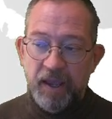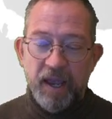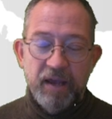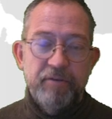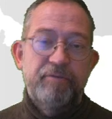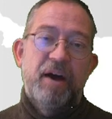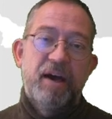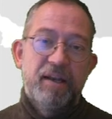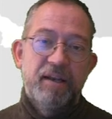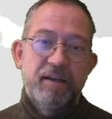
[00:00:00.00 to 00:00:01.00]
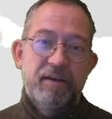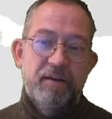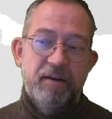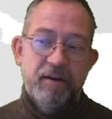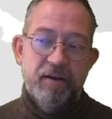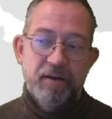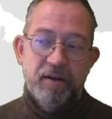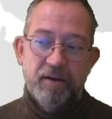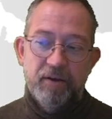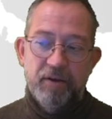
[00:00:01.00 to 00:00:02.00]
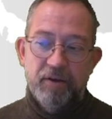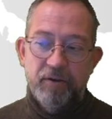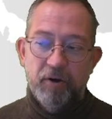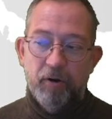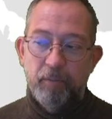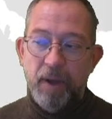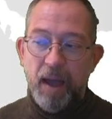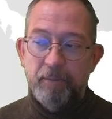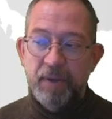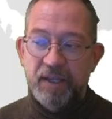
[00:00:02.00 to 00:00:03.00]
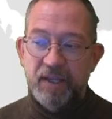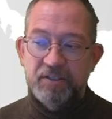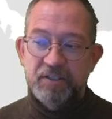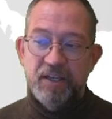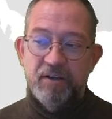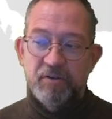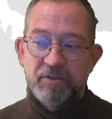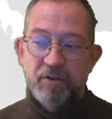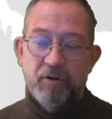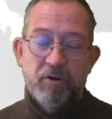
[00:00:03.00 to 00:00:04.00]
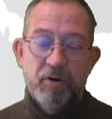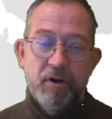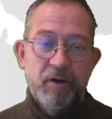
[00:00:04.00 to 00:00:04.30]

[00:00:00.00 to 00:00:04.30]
and finally, your map making skills or